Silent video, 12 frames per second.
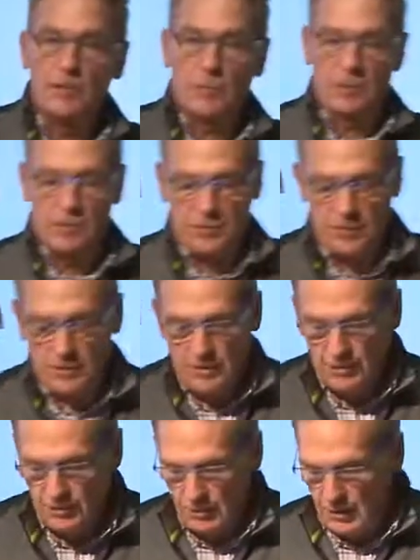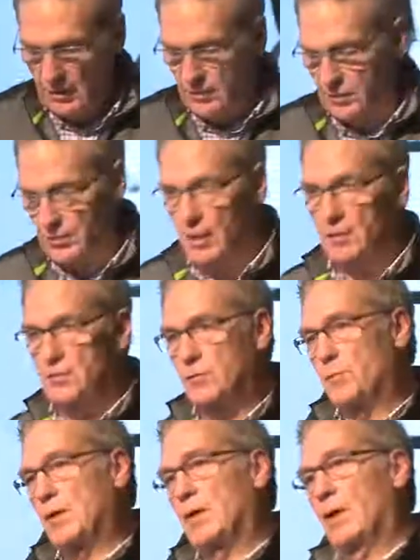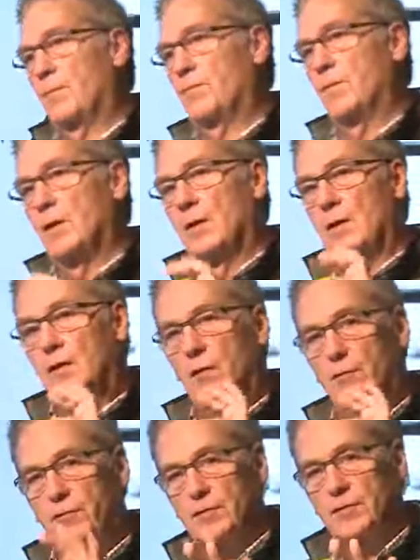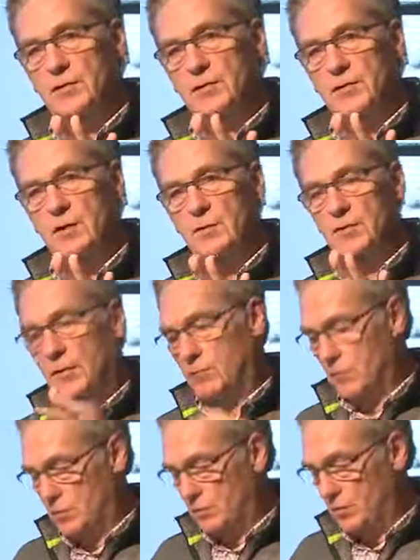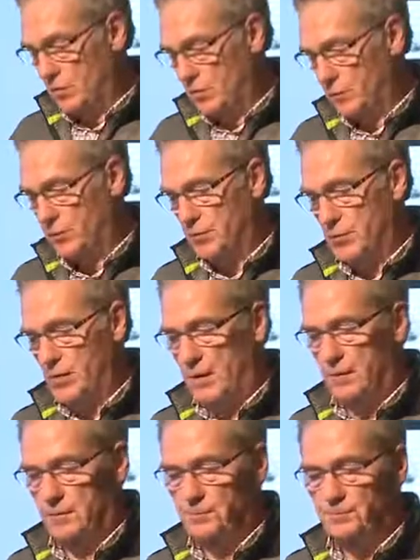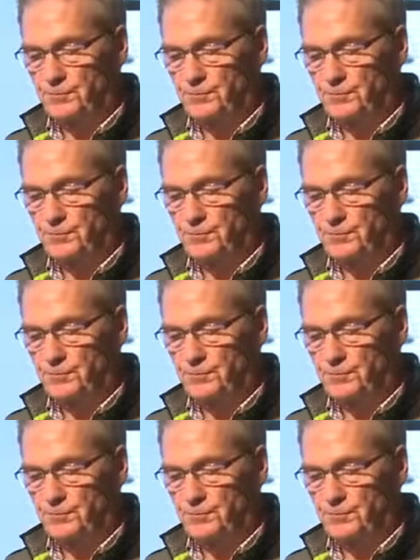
is when the cities start to become confident to see themselves as principals in that.